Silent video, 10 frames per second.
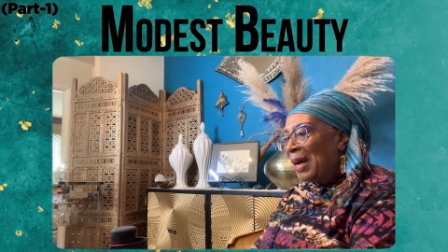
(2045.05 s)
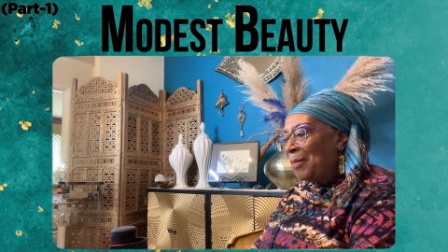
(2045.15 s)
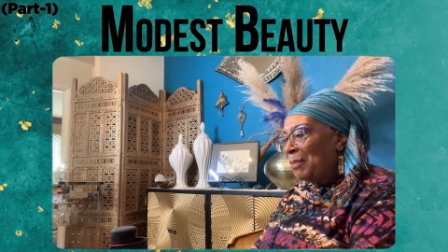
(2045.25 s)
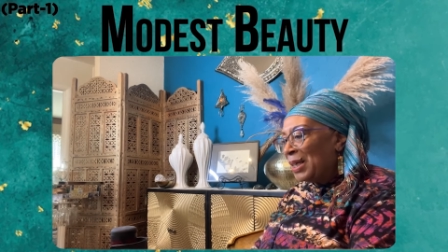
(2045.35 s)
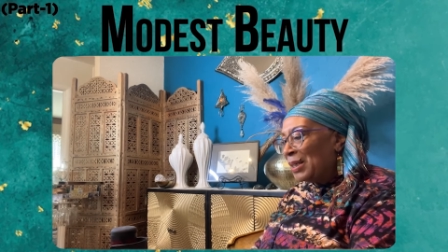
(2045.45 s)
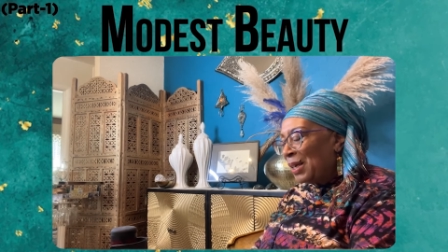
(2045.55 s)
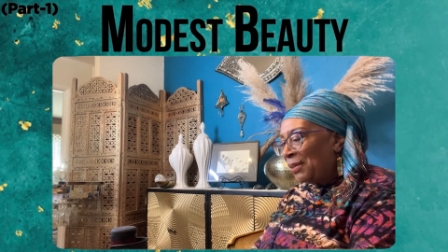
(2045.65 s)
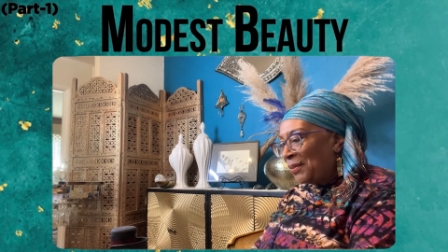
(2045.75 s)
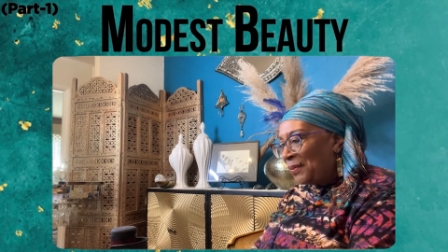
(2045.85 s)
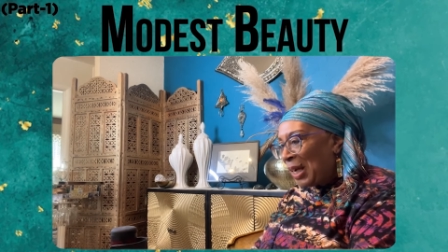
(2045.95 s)
I met
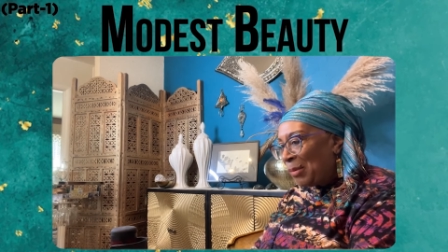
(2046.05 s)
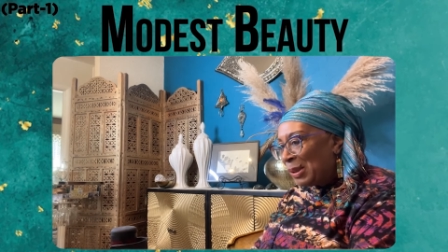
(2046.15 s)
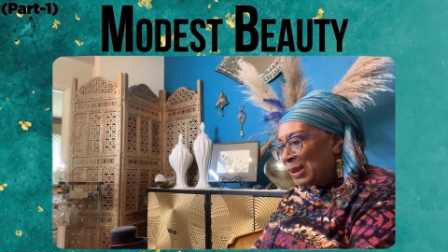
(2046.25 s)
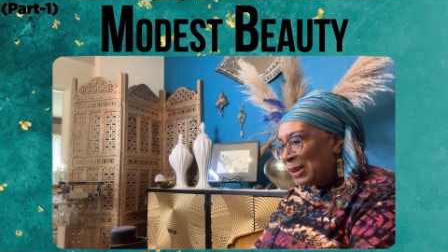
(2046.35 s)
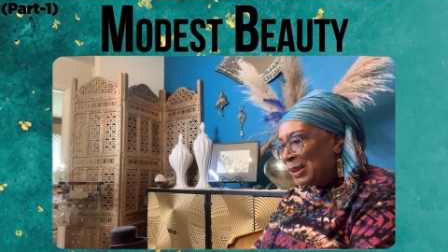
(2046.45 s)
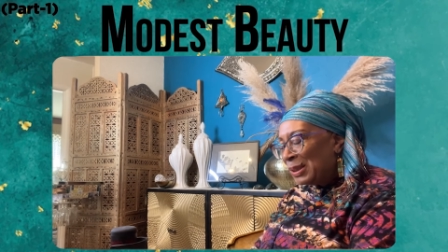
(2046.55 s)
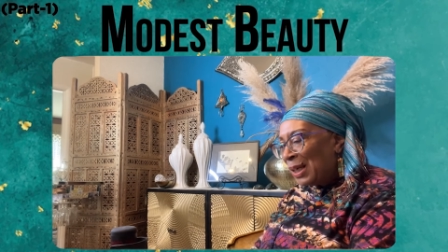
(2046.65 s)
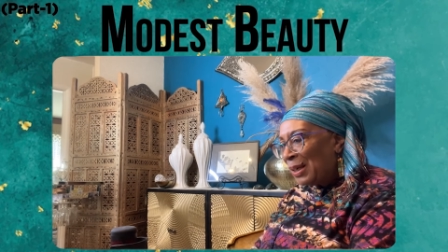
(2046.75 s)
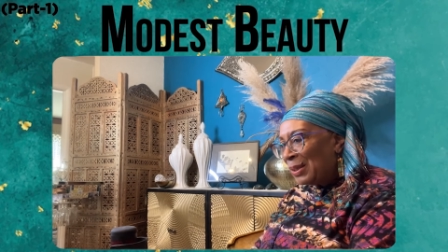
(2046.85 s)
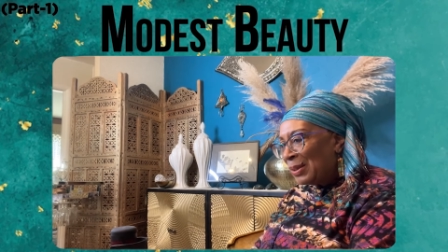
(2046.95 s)
another fabulous
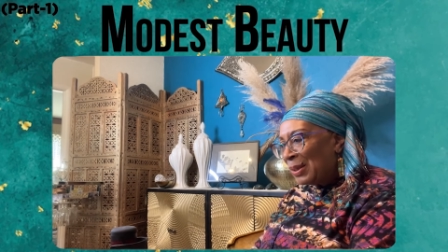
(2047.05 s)
designer.